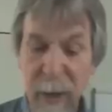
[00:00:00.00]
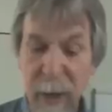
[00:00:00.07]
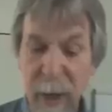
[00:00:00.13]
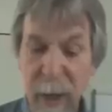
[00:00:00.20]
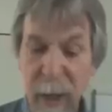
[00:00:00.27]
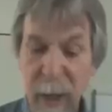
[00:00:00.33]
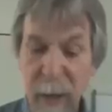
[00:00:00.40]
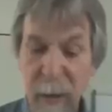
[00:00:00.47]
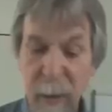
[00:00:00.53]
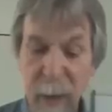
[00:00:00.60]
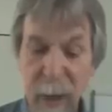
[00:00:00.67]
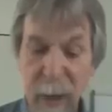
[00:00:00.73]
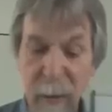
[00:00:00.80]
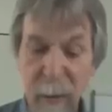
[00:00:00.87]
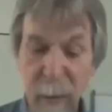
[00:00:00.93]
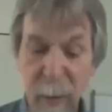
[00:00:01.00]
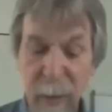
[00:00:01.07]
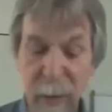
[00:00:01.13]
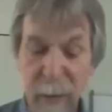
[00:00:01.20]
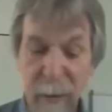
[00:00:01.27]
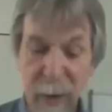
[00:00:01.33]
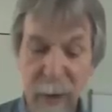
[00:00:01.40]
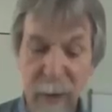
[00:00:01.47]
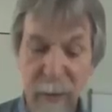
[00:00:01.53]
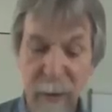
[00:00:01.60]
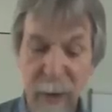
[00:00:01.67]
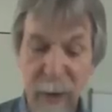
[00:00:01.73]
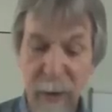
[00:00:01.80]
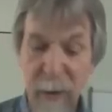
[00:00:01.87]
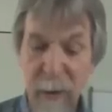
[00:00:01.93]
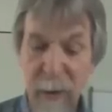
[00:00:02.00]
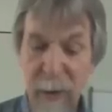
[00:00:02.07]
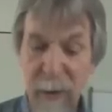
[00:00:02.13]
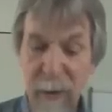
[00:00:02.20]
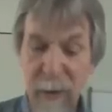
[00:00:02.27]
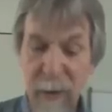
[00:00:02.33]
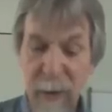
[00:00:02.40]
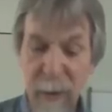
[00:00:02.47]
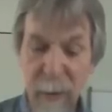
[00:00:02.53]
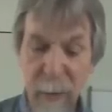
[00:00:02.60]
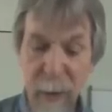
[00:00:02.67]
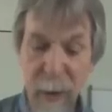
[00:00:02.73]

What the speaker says: and we have to put there the original